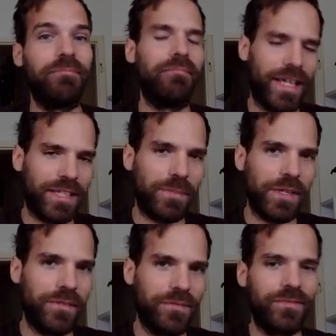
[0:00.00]
Might be.
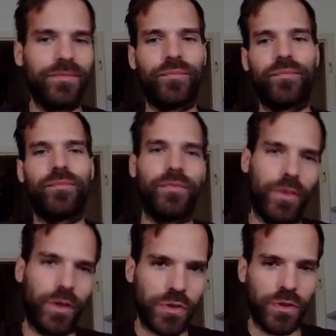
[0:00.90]

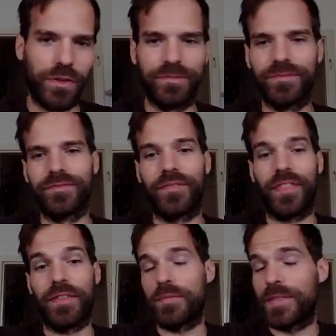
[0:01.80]
Not sure.
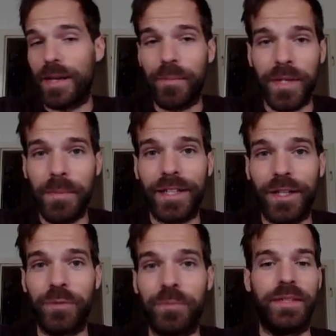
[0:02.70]
Somebody might
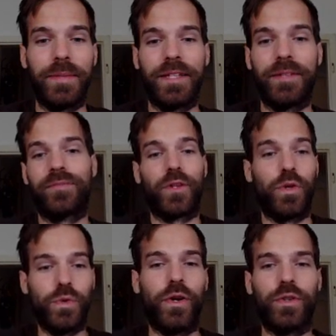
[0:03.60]
outbid me.
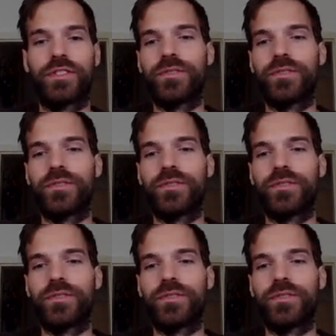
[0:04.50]
Who knows?